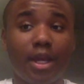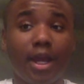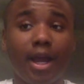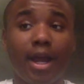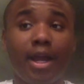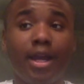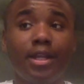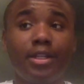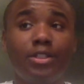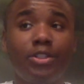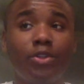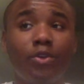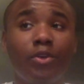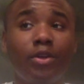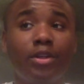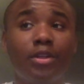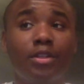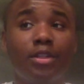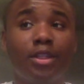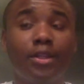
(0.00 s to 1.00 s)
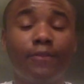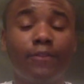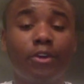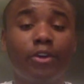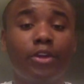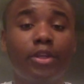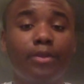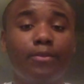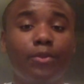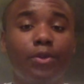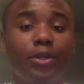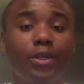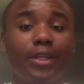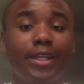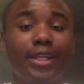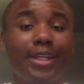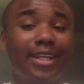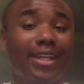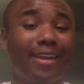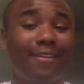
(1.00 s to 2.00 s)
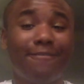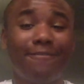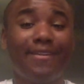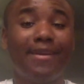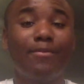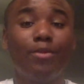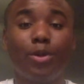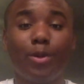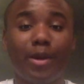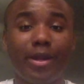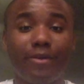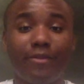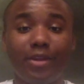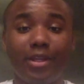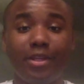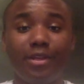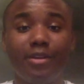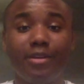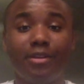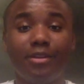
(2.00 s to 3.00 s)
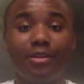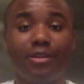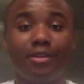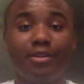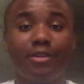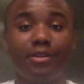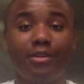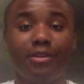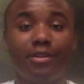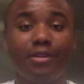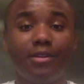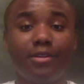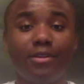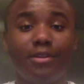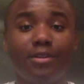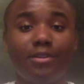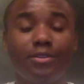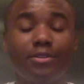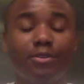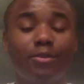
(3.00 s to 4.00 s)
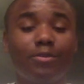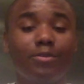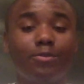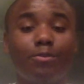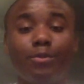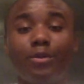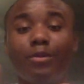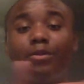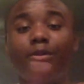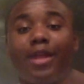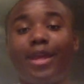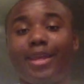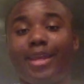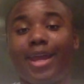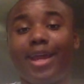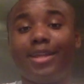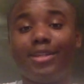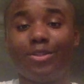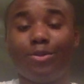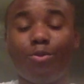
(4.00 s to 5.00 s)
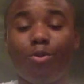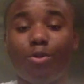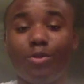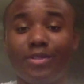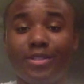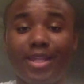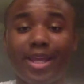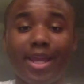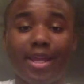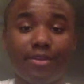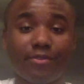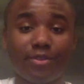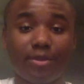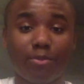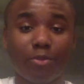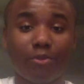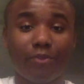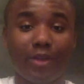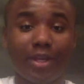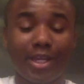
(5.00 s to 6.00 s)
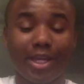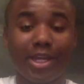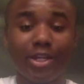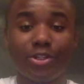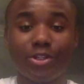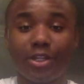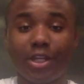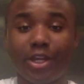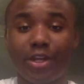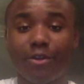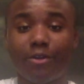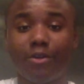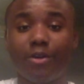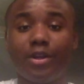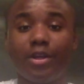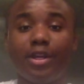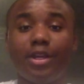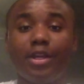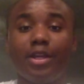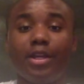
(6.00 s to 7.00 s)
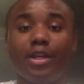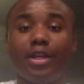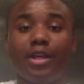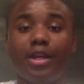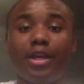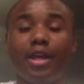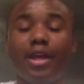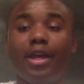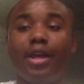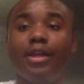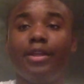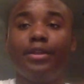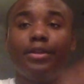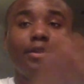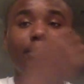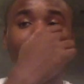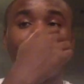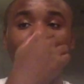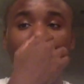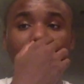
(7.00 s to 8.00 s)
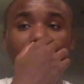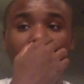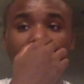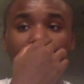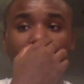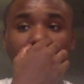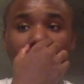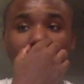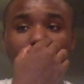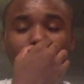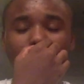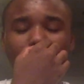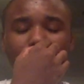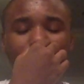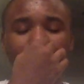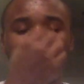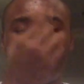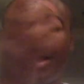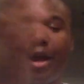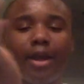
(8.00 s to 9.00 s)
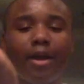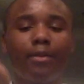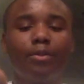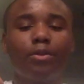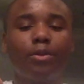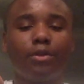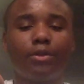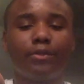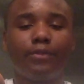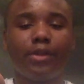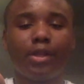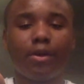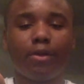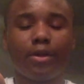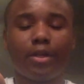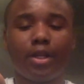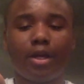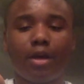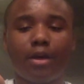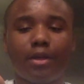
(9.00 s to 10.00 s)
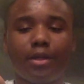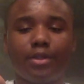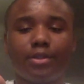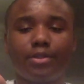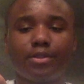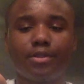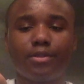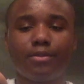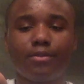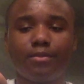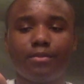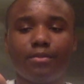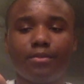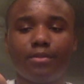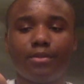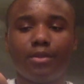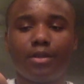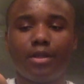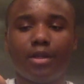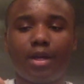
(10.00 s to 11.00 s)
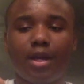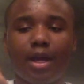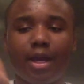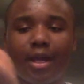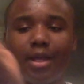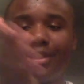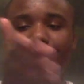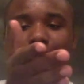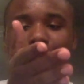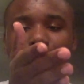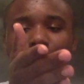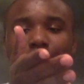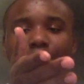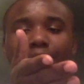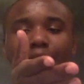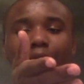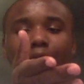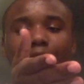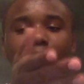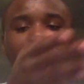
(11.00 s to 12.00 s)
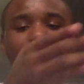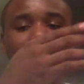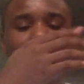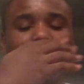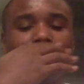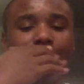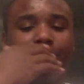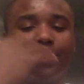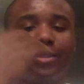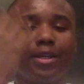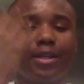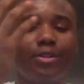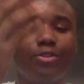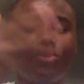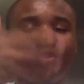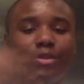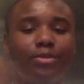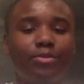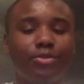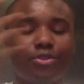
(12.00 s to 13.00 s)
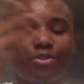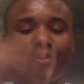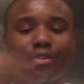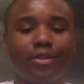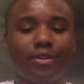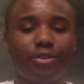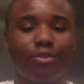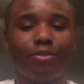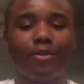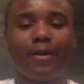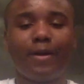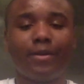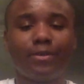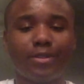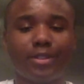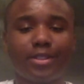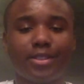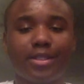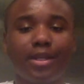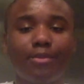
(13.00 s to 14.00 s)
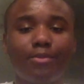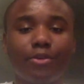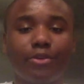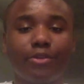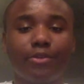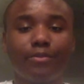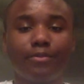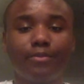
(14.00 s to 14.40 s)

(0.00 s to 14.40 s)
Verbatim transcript: I had joined the furry community in like February. So we were like towards the end of summer vacation here. And no, I uploaded the video in August. I had these video, I had these like dreams during throughout the summer.